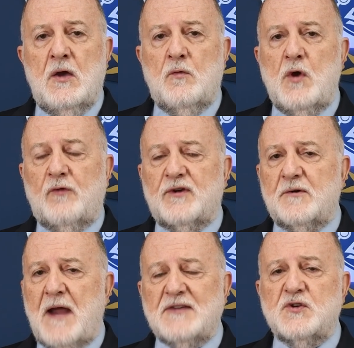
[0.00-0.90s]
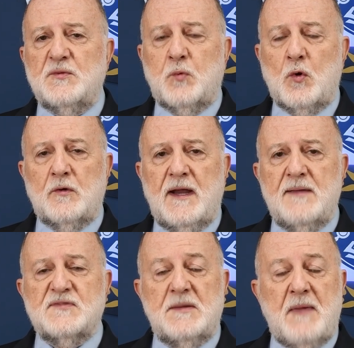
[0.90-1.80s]
We offer graduate
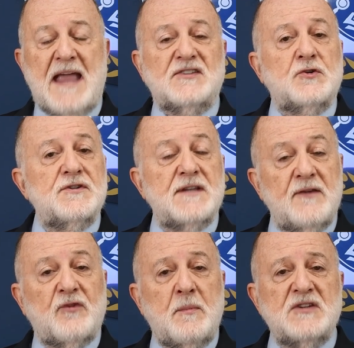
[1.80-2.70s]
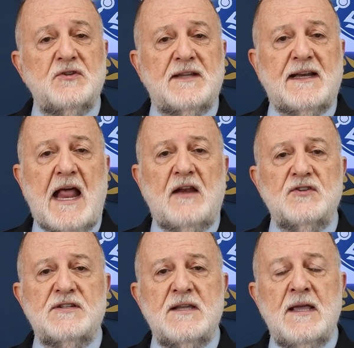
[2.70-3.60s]
programs, a master's in information
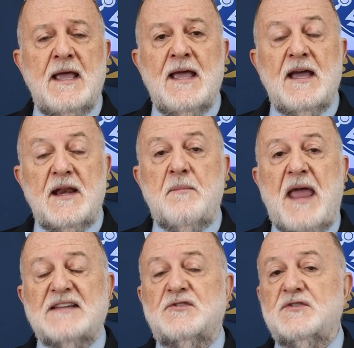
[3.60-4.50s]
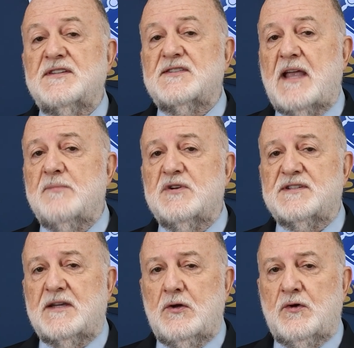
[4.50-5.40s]
technology, and a master's in
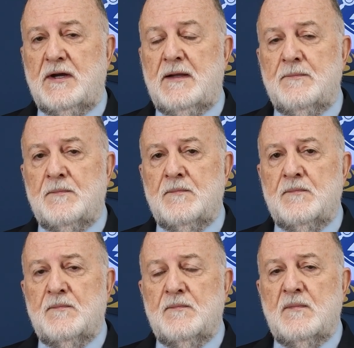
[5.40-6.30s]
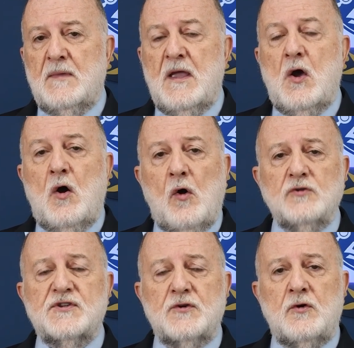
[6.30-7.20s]
cybersecurity.
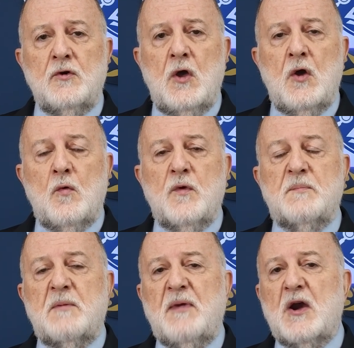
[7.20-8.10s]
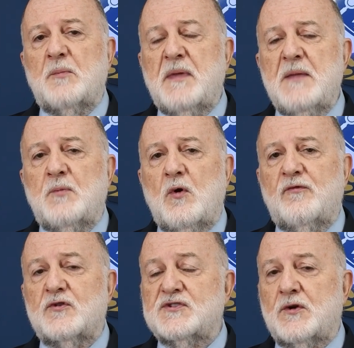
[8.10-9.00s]
Also, we prepare people
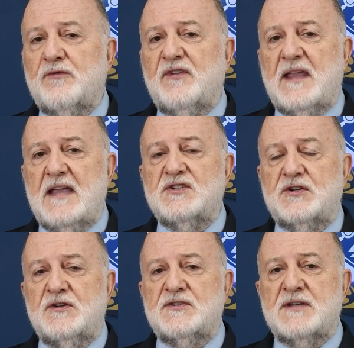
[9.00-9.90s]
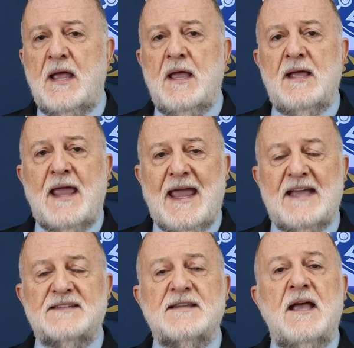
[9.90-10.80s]
for certifications
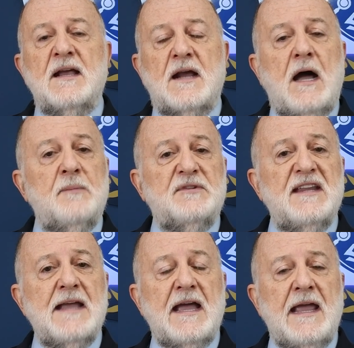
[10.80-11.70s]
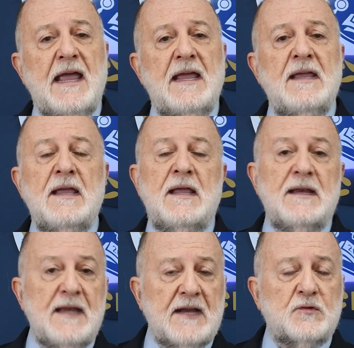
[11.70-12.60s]
as
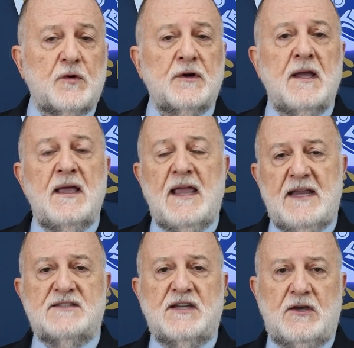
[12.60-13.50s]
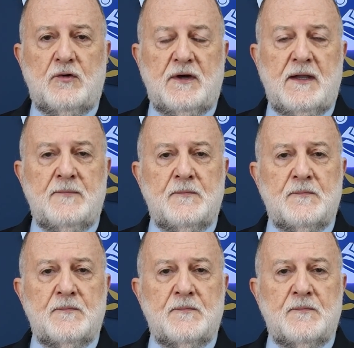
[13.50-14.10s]
CompTIA, network, and security.